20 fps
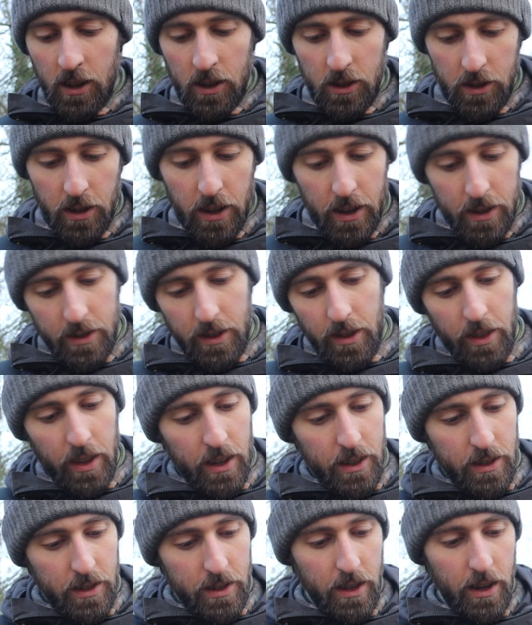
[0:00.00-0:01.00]
So yes, the
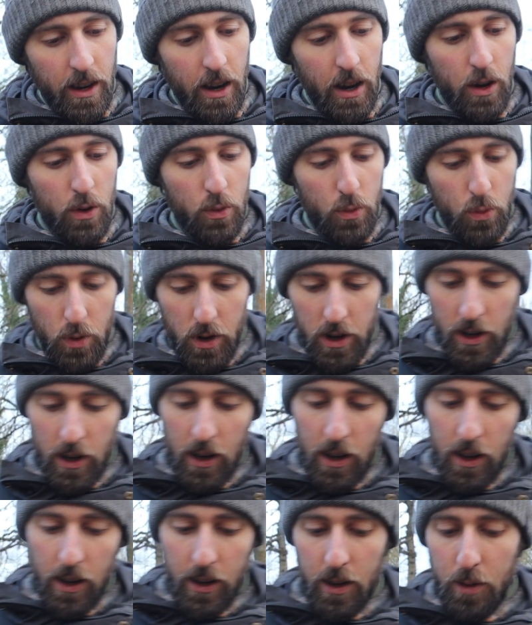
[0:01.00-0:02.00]
things that I really
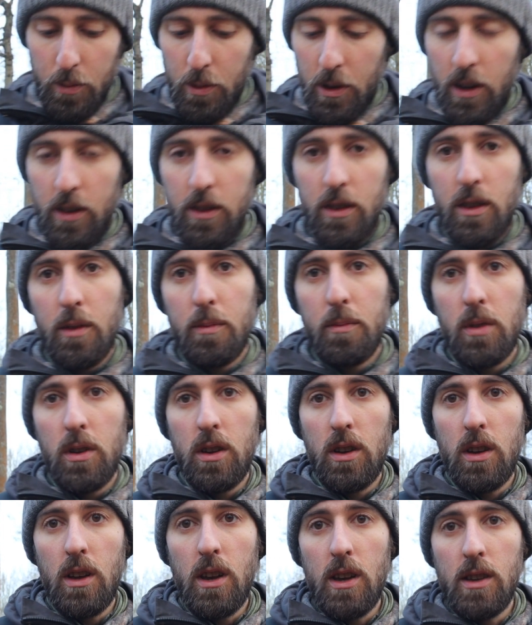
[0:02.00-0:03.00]
like about them
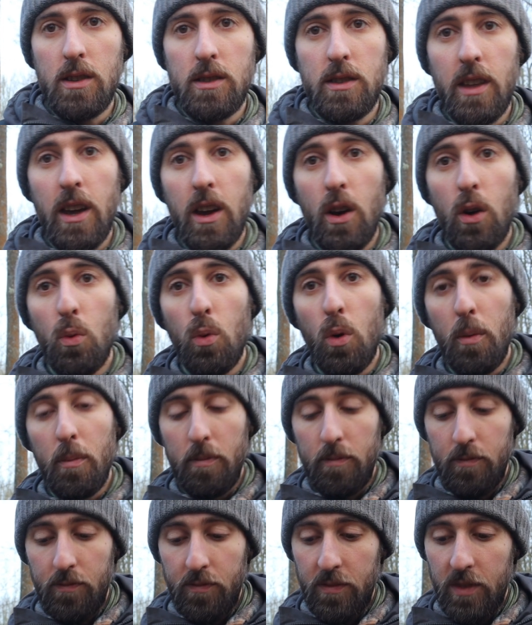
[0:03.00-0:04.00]
is they are warm.
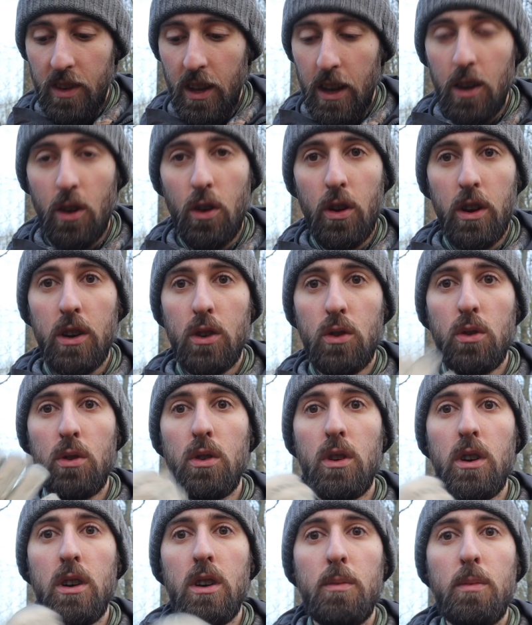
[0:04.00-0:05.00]
They are
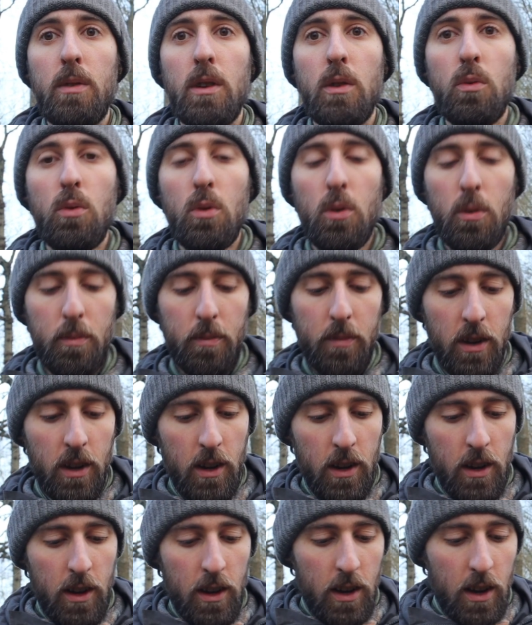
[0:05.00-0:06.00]
incredibly warm.
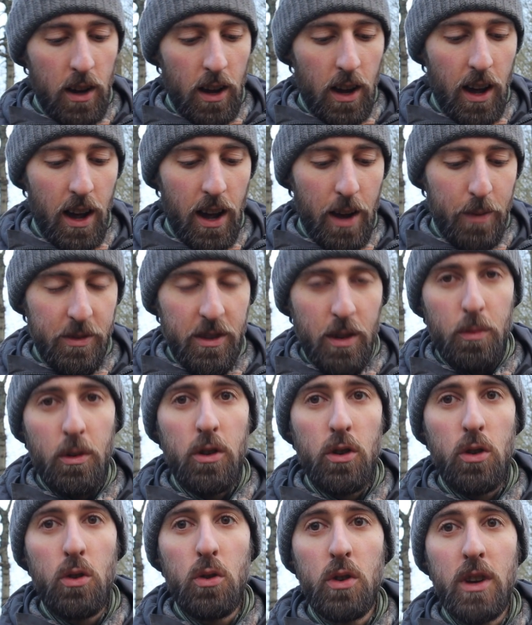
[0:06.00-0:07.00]
I'm
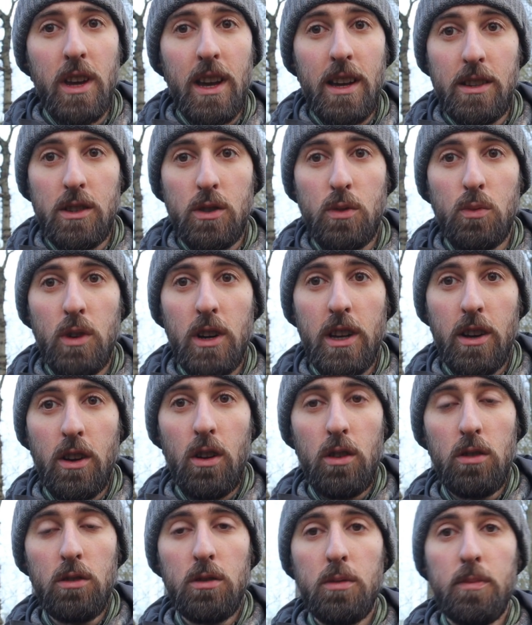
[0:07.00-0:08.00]
someone who gets really
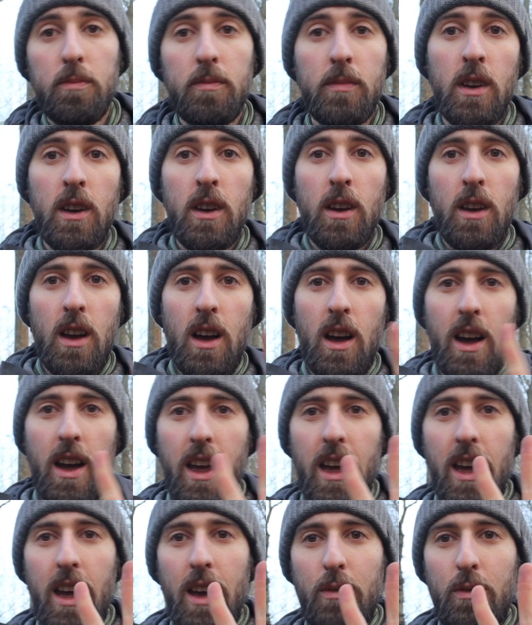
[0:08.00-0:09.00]
cold. I
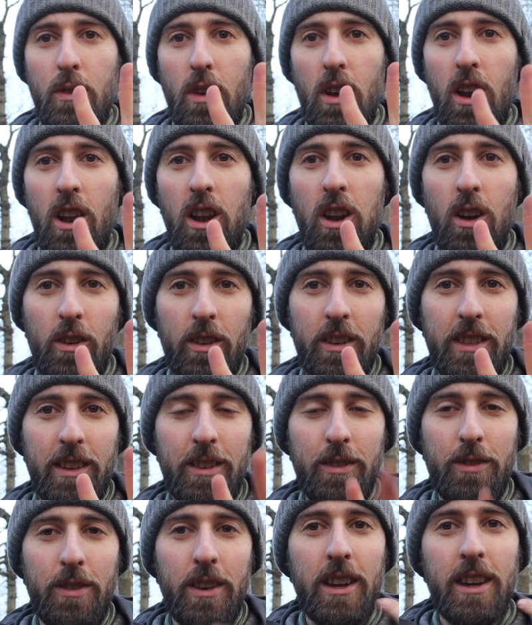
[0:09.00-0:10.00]
have long
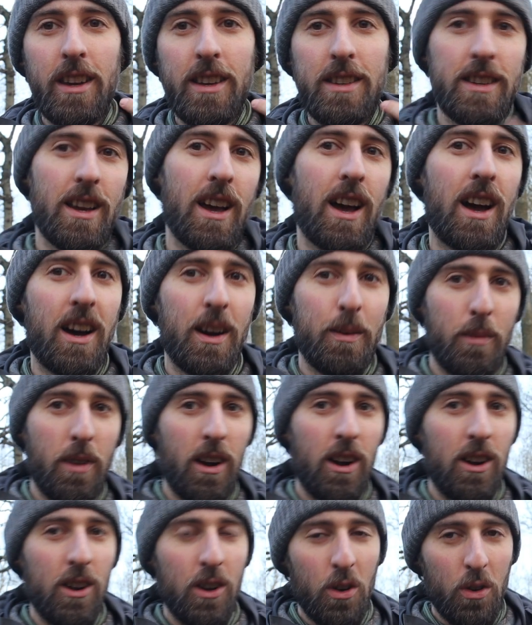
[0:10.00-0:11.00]
thin fingers. I'm
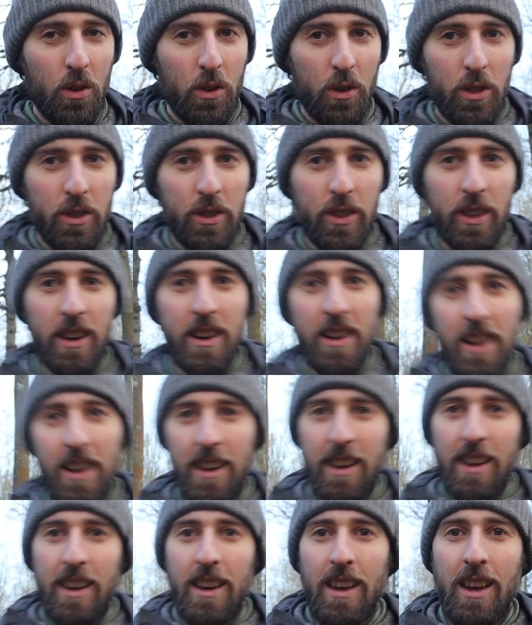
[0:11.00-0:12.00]
long thin
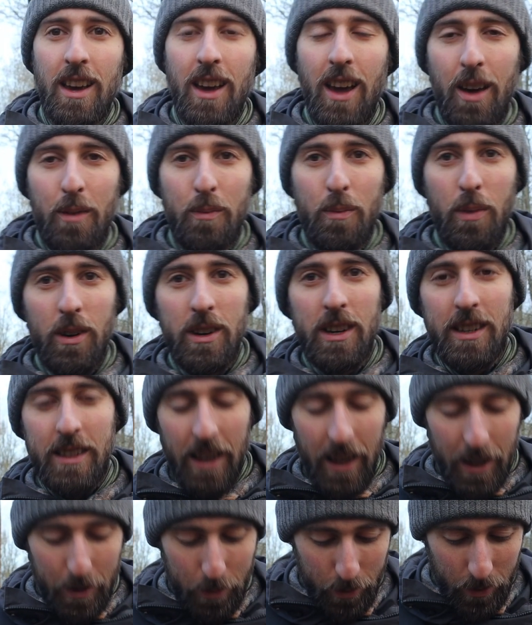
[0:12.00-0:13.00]
body
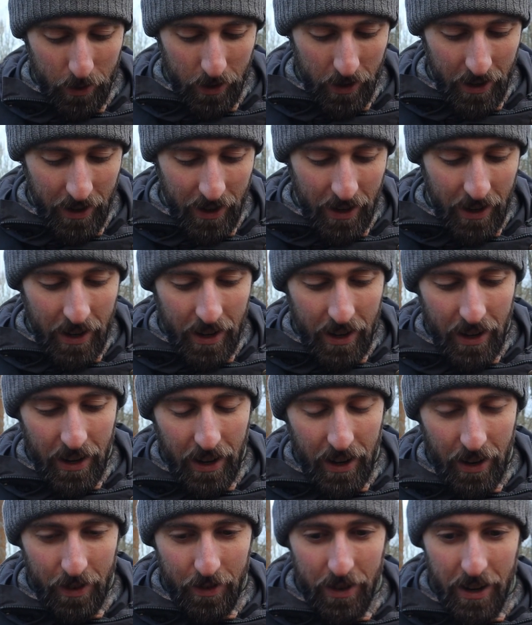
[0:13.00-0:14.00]
type.
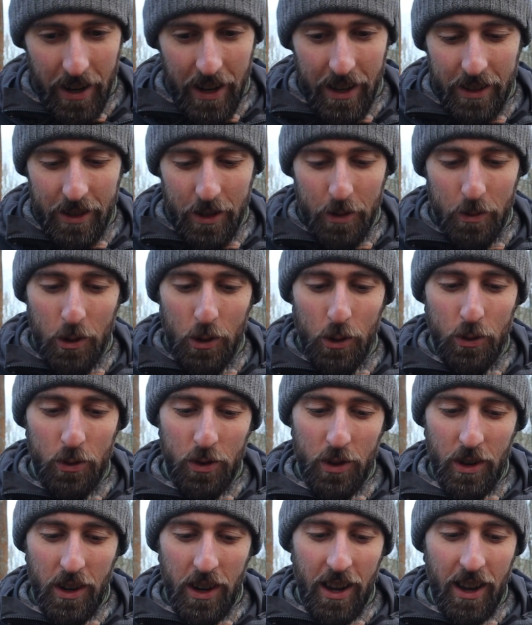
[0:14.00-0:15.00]
I'm an
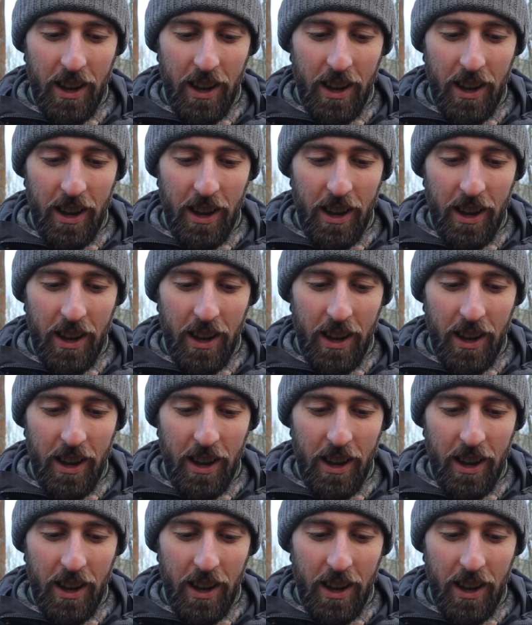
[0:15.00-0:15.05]
ectomorph.